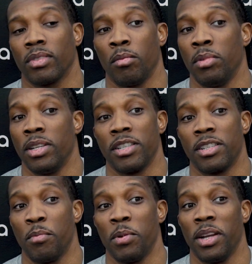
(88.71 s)
I mean, it's just
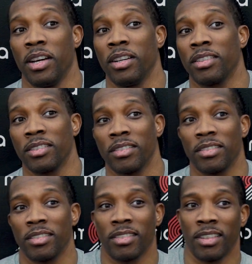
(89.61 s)
up in there.
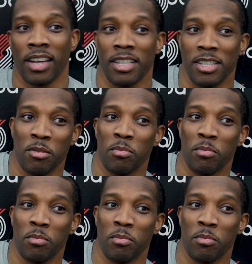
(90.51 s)
Like I said,